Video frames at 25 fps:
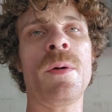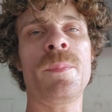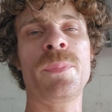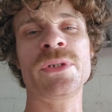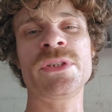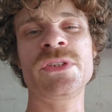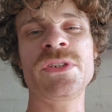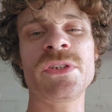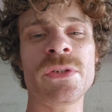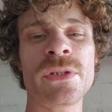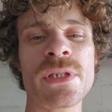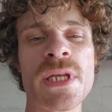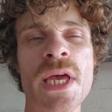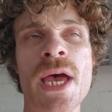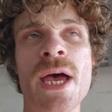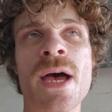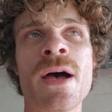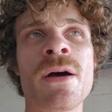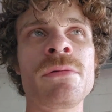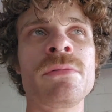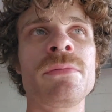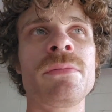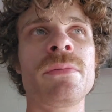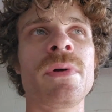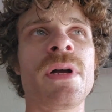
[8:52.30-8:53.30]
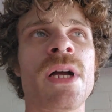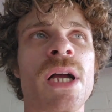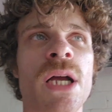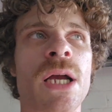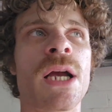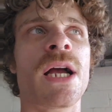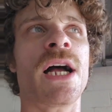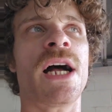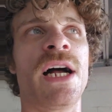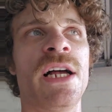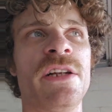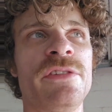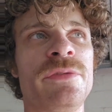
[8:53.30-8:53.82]
Up until now,
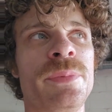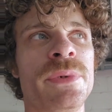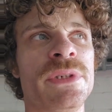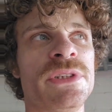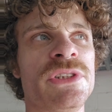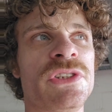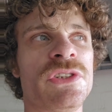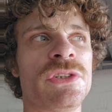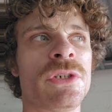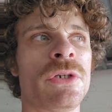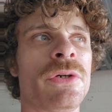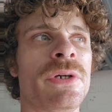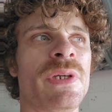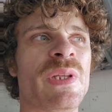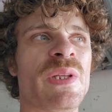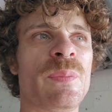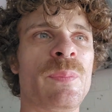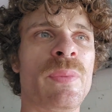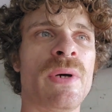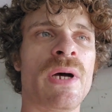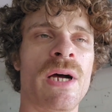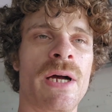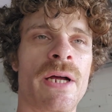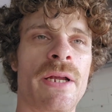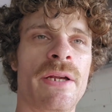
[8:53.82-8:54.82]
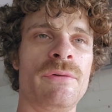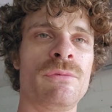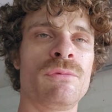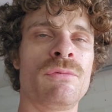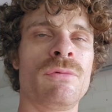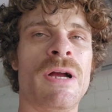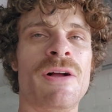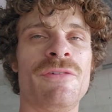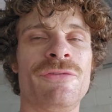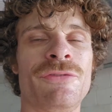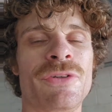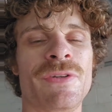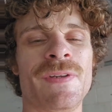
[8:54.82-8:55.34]
I've been stirring the pot
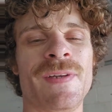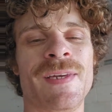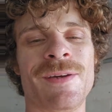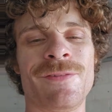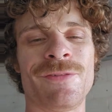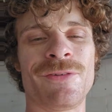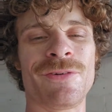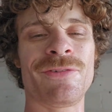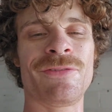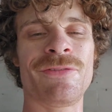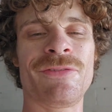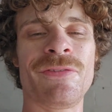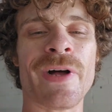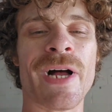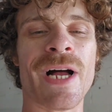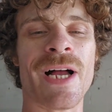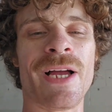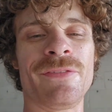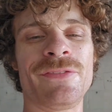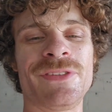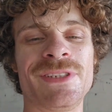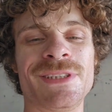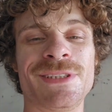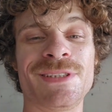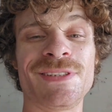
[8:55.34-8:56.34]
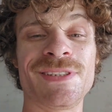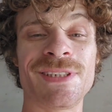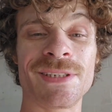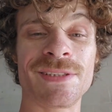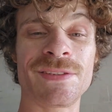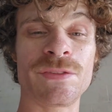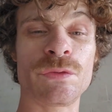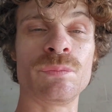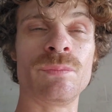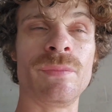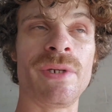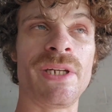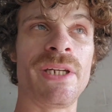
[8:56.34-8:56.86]
roughly every 5 to
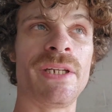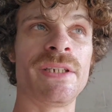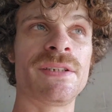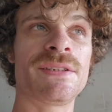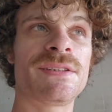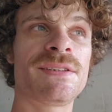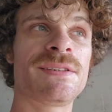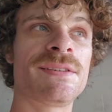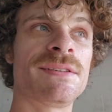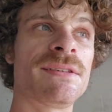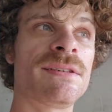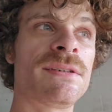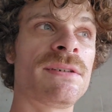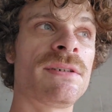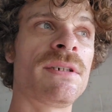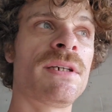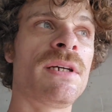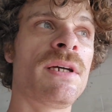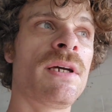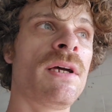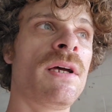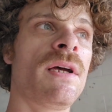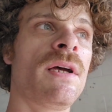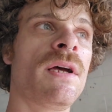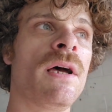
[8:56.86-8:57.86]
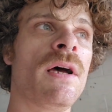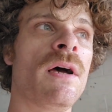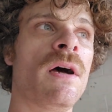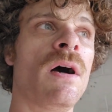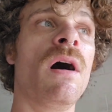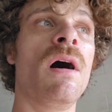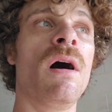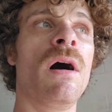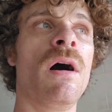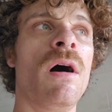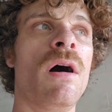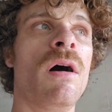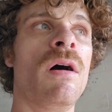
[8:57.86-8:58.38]
6 minutes
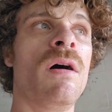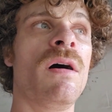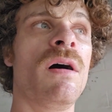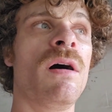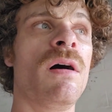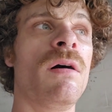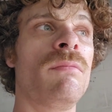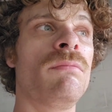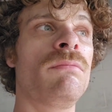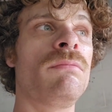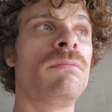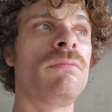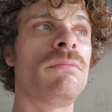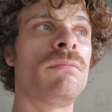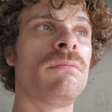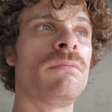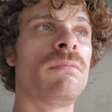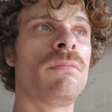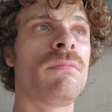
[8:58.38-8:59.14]
for